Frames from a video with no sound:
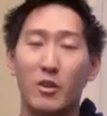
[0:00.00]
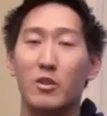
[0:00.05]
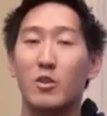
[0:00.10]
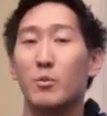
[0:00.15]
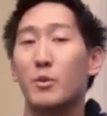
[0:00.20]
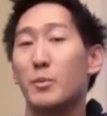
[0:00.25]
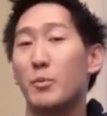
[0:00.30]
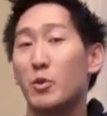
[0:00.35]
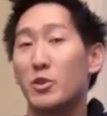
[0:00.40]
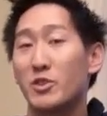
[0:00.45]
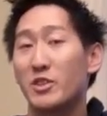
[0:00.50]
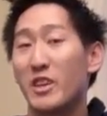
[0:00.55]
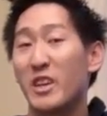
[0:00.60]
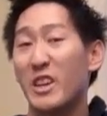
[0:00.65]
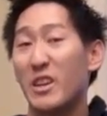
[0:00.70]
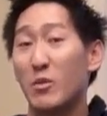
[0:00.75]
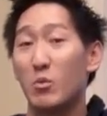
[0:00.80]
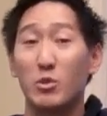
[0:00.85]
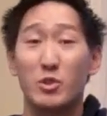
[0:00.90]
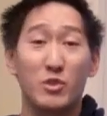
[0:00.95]
little bit more sticky,
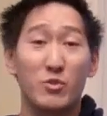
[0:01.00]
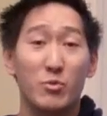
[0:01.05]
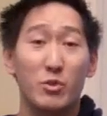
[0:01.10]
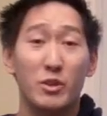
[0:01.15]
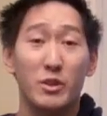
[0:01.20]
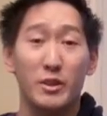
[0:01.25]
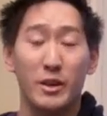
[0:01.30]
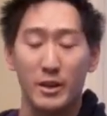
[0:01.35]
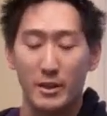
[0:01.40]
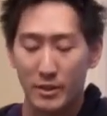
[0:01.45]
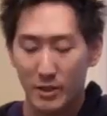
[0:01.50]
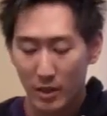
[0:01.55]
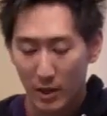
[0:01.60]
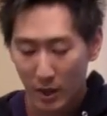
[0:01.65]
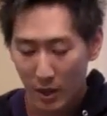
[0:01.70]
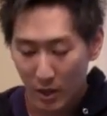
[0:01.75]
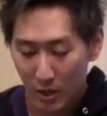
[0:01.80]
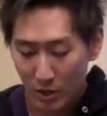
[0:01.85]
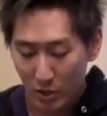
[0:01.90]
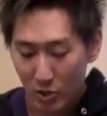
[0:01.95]
which is really nice.
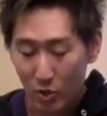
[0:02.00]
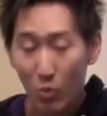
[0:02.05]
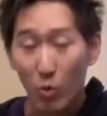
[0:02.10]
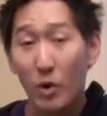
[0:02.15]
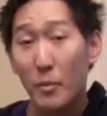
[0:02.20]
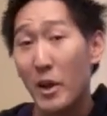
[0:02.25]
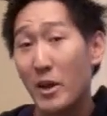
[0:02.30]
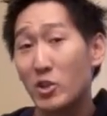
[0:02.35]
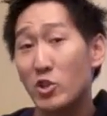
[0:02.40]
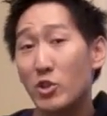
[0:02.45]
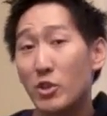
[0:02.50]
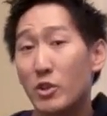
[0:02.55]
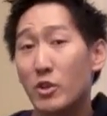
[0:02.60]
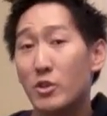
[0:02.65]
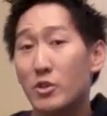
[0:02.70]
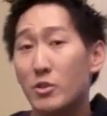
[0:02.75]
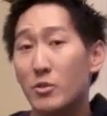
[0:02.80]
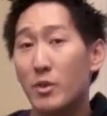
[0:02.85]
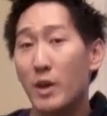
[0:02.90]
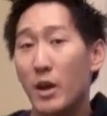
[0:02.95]
So what I'm actually going
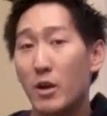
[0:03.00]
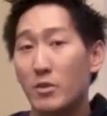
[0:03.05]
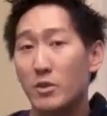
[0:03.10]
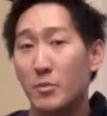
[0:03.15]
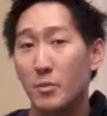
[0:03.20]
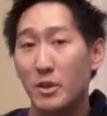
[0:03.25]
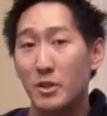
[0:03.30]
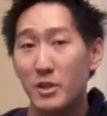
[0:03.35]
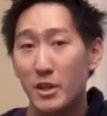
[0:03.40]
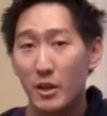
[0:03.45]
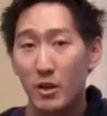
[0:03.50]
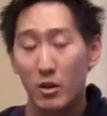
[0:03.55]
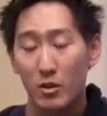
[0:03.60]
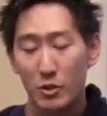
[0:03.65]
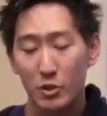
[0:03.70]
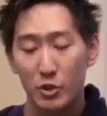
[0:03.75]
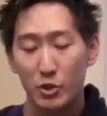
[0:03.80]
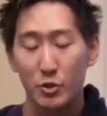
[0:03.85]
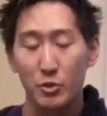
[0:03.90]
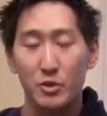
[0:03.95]
to do now is I'm going to take all the
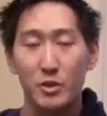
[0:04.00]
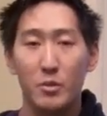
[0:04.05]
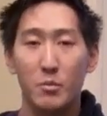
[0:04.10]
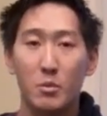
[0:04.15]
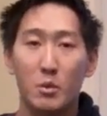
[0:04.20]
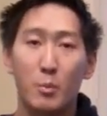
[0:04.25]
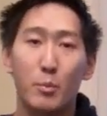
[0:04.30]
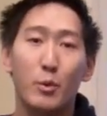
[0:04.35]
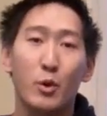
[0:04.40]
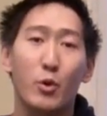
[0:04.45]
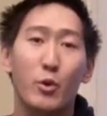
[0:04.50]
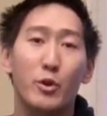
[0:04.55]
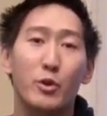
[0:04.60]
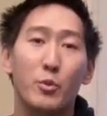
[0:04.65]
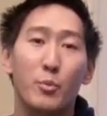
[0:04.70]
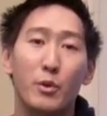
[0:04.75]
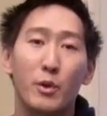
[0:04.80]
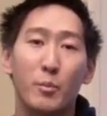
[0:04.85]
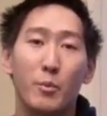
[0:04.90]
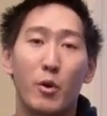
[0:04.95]
shoes and I'm going to
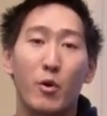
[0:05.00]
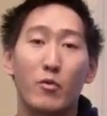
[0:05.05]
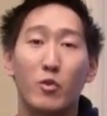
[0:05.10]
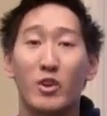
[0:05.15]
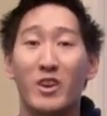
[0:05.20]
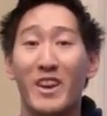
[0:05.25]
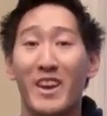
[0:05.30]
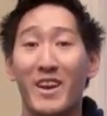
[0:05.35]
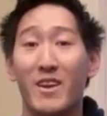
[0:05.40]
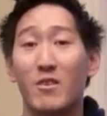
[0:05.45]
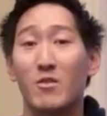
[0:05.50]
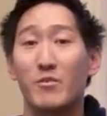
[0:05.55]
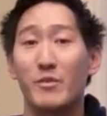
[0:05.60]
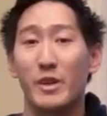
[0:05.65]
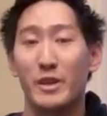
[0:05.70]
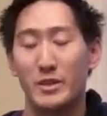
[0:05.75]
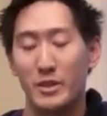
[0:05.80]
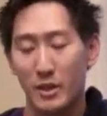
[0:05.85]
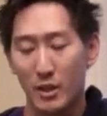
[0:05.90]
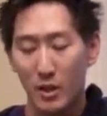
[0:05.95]
put them over an air
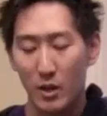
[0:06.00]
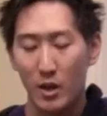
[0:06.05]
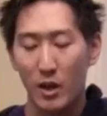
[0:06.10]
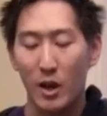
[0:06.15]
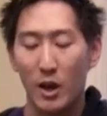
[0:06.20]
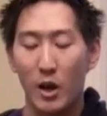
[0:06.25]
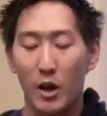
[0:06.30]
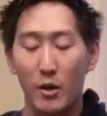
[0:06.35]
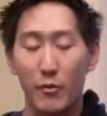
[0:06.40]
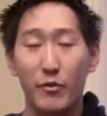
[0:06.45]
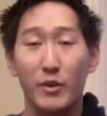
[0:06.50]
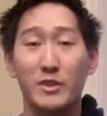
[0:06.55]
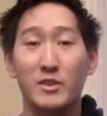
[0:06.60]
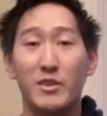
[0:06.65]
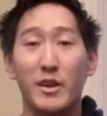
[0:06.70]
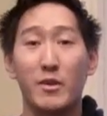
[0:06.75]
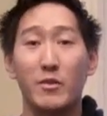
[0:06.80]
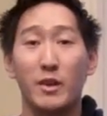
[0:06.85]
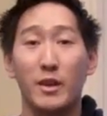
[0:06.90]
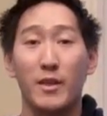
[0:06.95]
vent, face
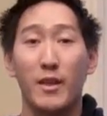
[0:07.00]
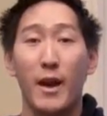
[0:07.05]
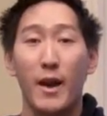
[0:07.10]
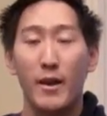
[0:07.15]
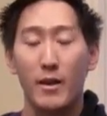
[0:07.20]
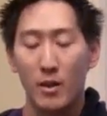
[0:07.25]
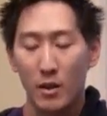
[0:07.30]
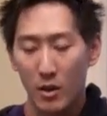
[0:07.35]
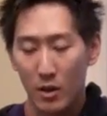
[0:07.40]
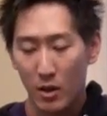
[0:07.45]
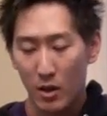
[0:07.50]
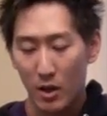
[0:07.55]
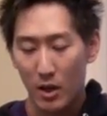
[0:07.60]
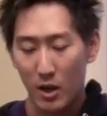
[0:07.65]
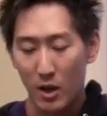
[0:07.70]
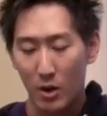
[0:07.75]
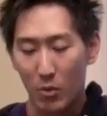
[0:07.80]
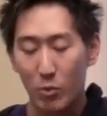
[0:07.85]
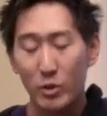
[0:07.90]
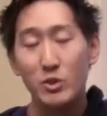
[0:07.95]
down like that.
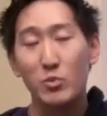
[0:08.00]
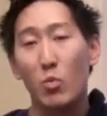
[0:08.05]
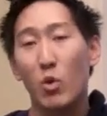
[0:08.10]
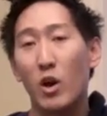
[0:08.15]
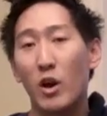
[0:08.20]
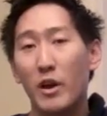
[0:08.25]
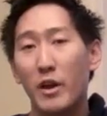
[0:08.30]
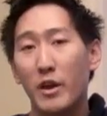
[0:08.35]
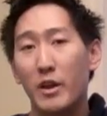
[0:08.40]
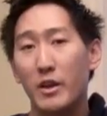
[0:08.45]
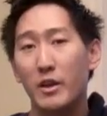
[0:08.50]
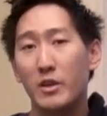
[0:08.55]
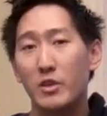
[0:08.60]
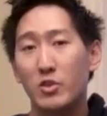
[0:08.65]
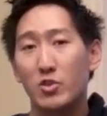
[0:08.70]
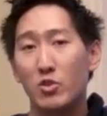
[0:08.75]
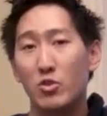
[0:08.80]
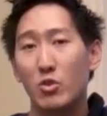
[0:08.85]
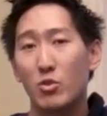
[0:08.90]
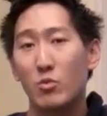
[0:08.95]
Reason why
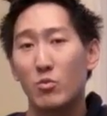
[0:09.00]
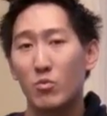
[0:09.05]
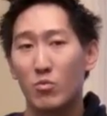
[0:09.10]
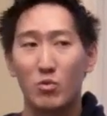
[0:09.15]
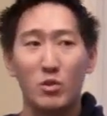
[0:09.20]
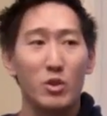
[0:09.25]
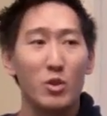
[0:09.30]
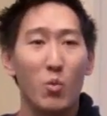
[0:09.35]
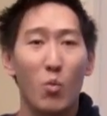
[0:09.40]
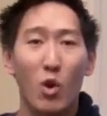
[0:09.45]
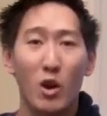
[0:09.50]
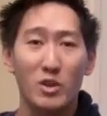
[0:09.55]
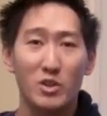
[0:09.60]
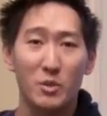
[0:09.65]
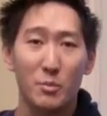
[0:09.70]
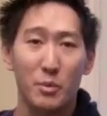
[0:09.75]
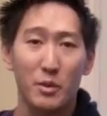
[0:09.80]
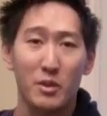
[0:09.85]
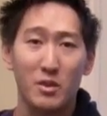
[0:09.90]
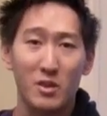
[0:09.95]
is you don't really want to
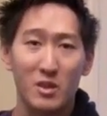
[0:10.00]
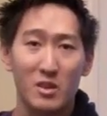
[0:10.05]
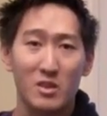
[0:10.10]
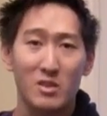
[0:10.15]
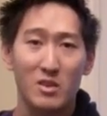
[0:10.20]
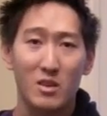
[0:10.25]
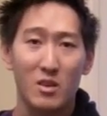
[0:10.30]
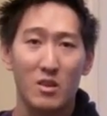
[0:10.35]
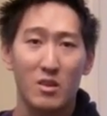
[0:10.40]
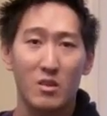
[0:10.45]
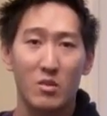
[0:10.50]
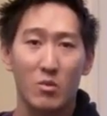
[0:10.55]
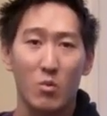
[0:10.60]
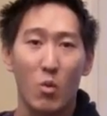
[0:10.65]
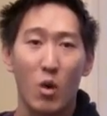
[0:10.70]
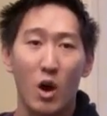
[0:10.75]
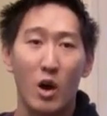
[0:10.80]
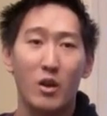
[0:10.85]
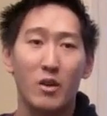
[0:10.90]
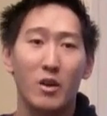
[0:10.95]
put these in
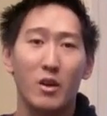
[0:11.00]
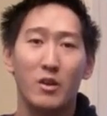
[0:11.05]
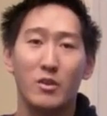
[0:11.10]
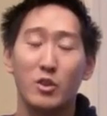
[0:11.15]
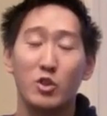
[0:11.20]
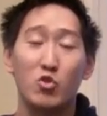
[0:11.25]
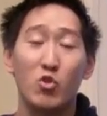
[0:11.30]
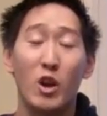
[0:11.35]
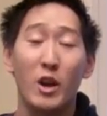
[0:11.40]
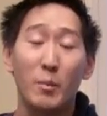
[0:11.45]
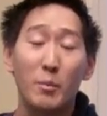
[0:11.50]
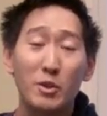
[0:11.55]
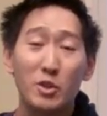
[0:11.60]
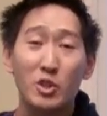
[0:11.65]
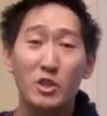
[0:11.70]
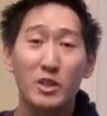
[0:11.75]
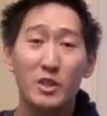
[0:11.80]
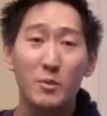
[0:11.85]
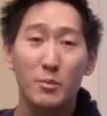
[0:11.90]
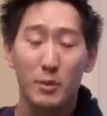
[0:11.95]
the drying
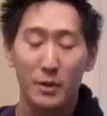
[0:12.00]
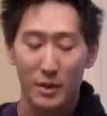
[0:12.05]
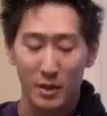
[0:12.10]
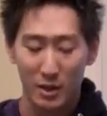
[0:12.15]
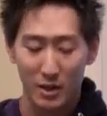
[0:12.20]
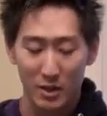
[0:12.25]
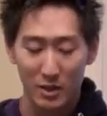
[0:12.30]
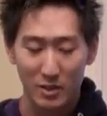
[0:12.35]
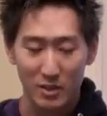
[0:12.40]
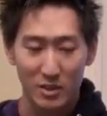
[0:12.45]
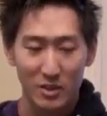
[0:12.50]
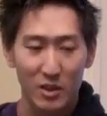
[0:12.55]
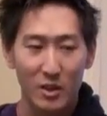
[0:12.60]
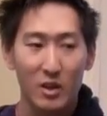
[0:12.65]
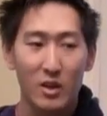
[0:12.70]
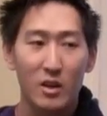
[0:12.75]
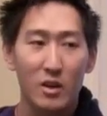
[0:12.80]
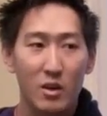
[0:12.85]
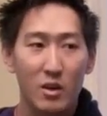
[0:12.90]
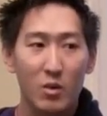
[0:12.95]
machine because
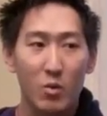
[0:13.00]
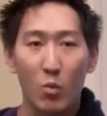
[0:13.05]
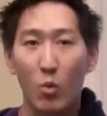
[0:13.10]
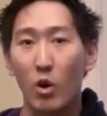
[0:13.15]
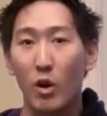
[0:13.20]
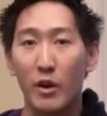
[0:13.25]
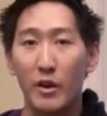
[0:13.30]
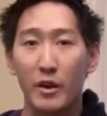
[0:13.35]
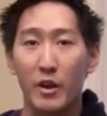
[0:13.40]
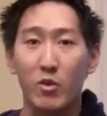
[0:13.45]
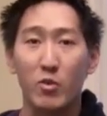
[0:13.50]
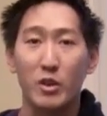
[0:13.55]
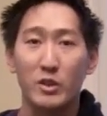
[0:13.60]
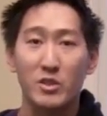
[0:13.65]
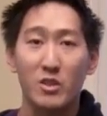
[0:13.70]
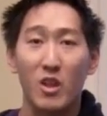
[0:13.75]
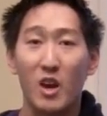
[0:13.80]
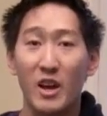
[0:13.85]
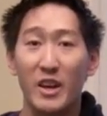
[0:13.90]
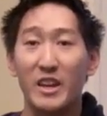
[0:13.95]
one, it creates a
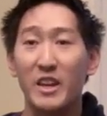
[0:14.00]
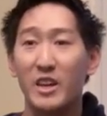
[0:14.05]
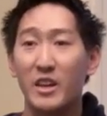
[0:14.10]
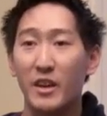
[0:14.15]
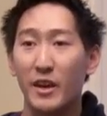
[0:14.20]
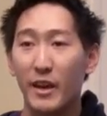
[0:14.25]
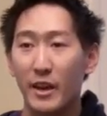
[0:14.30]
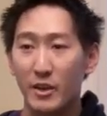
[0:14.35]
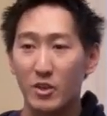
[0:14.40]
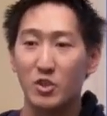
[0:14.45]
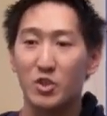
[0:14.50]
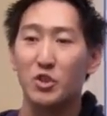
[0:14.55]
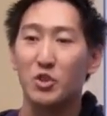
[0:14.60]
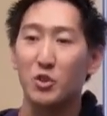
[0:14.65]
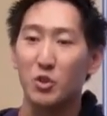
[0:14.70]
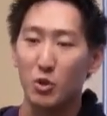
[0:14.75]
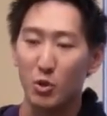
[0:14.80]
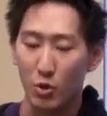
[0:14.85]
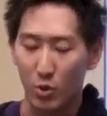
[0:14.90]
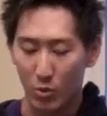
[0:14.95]
lot of heat, and
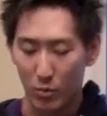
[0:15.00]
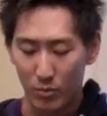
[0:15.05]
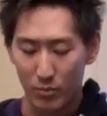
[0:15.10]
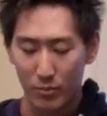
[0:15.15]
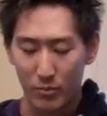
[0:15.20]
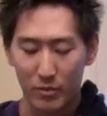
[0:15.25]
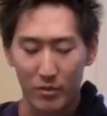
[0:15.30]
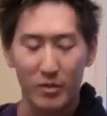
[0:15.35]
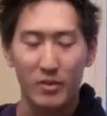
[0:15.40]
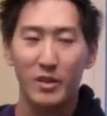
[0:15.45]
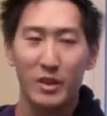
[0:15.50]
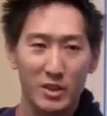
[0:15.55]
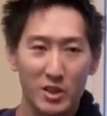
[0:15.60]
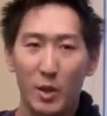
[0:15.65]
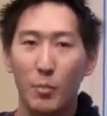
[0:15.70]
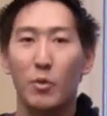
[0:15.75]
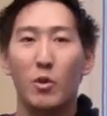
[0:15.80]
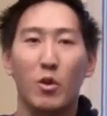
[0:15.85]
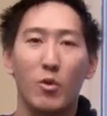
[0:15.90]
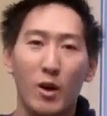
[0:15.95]
two, they
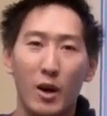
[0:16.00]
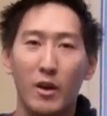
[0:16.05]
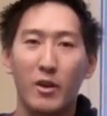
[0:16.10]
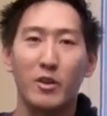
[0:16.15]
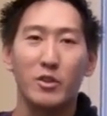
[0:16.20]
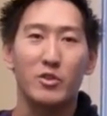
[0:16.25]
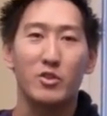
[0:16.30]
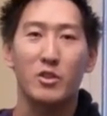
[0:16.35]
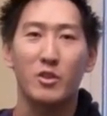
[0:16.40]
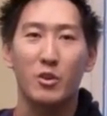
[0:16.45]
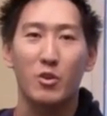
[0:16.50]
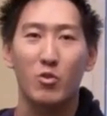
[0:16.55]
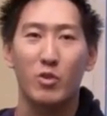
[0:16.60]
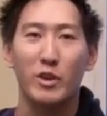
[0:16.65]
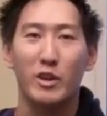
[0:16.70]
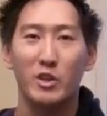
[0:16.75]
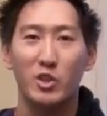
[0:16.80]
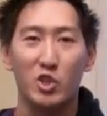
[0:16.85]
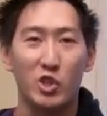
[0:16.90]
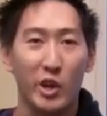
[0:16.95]
tumble around and it's going to
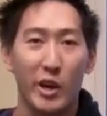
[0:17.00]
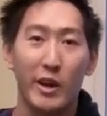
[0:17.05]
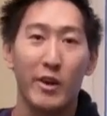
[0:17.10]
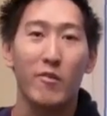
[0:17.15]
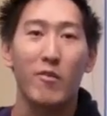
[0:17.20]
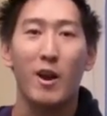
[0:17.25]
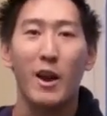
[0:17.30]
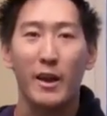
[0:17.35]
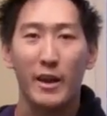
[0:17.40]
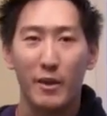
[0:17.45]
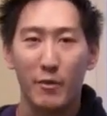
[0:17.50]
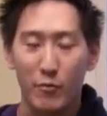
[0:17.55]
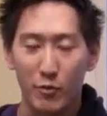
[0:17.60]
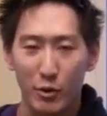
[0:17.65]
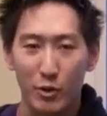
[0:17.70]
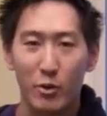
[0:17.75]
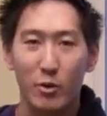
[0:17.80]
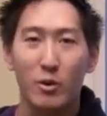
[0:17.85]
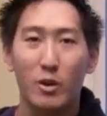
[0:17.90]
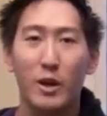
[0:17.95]
create a giant racket for
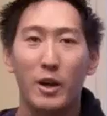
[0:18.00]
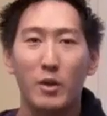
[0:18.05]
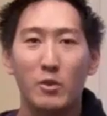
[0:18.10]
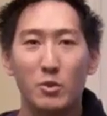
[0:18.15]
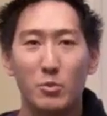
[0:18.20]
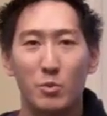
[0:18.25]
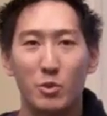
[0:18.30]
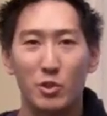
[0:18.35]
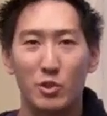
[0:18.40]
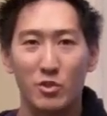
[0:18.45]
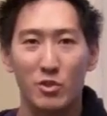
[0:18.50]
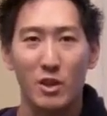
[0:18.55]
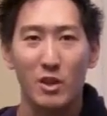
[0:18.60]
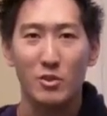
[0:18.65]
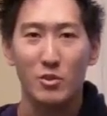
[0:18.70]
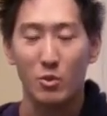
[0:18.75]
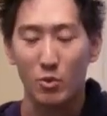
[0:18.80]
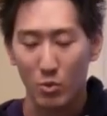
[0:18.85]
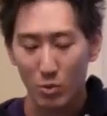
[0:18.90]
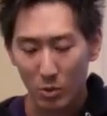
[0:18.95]
your whole house, which is not
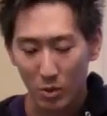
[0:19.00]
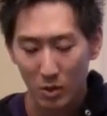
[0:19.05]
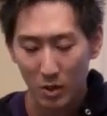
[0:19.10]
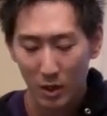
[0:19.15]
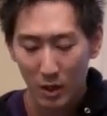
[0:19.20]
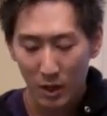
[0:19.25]
so cool.